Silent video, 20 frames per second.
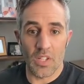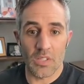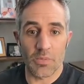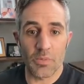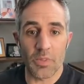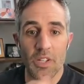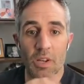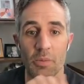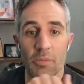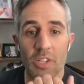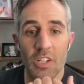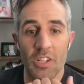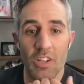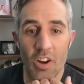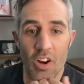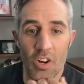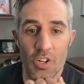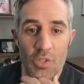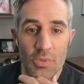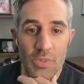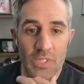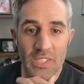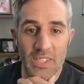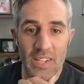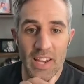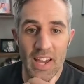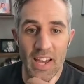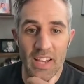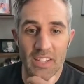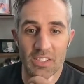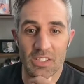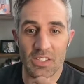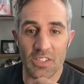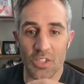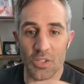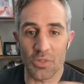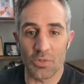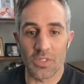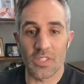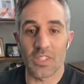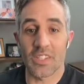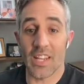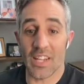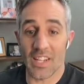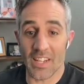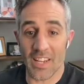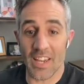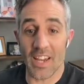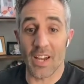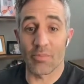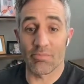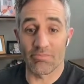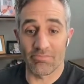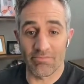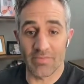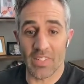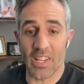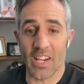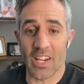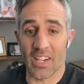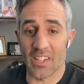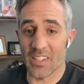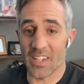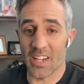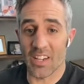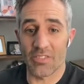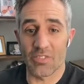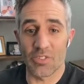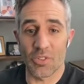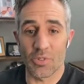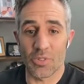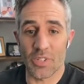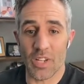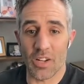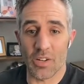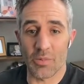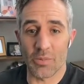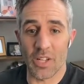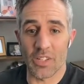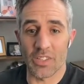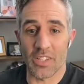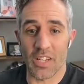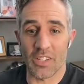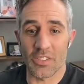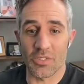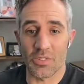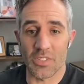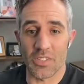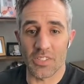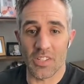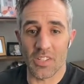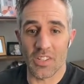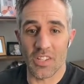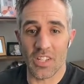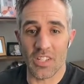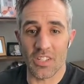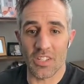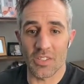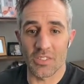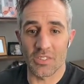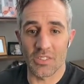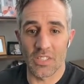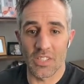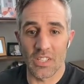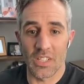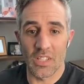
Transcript: It's becoming an arduous task to use a dating app. Yeah, I have no doubt about that, Teresa. Thank you.